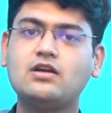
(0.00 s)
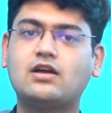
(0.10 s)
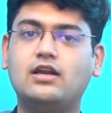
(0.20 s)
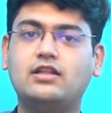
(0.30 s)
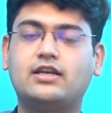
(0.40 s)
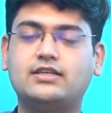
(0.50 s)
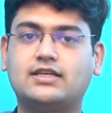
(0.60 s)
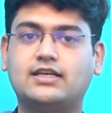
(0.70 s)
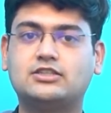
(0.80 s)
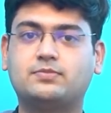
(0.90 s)
culinary
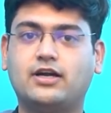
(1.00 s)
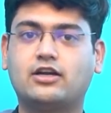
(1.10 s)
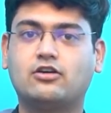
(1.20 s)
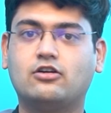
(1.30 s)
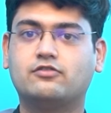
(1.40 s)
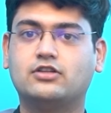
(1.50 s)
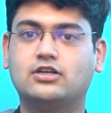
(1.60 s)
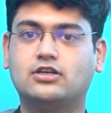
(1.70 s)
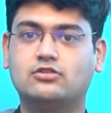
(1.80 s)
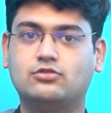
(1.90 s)
science part of
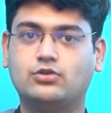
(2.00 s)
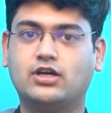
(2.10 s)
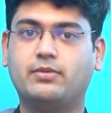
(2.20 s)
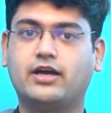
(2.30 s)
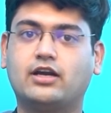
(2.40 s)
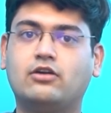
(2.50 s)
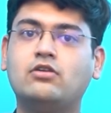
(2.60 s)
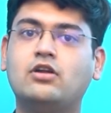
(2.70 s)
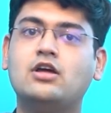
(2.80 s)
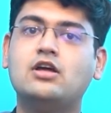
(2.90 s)
the Turia
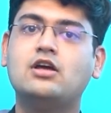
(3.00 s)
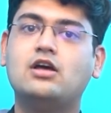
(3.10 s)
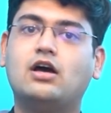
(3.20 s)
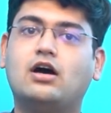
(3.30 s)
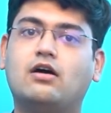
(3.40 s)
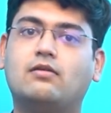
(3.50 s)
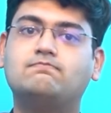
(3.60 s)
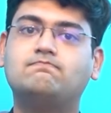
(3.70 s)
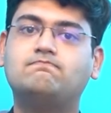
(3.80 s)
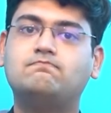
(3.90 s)
background. Uh,
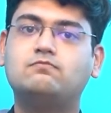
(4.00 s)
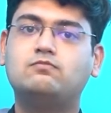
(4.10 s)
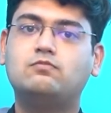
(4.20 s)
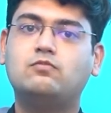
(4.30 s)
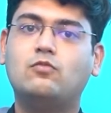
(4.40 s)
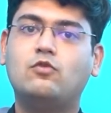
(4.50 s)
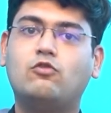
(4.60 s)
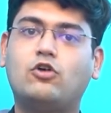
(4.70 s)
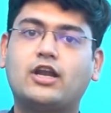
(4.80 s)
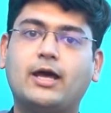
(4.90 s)

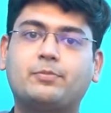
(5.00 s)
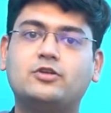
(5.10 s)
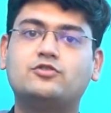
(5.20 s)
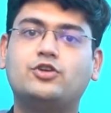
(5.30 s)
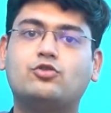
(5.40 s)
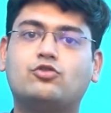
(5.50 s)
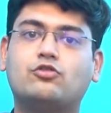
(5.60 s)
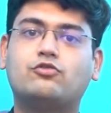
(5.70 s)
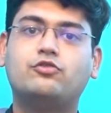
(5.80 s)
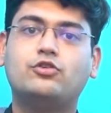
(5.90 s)
what happens when you
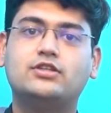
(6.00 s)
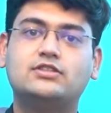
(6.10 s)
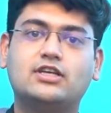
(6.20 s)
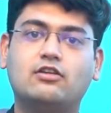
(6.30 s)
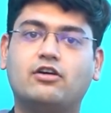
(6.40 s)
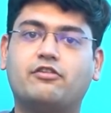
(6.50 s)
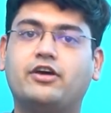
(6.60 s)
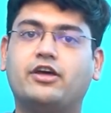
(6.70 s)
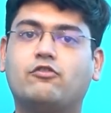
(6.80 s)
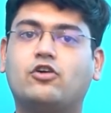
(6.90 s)
cook food in
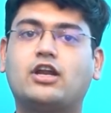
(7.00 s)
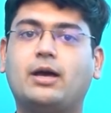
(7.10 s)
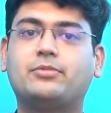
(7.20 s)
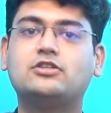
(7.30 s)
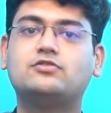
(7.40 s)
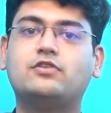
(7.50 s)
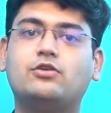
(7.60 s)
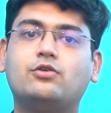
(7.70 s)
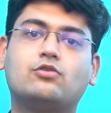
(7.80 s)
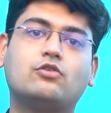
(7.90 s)
silverware? What happens
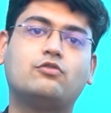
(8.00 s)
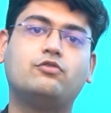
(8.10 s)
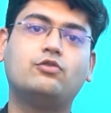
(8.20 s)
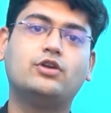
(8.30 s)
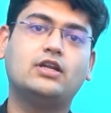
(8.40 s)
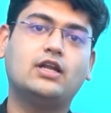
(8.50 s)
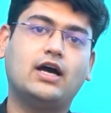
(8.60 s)
when you cook food in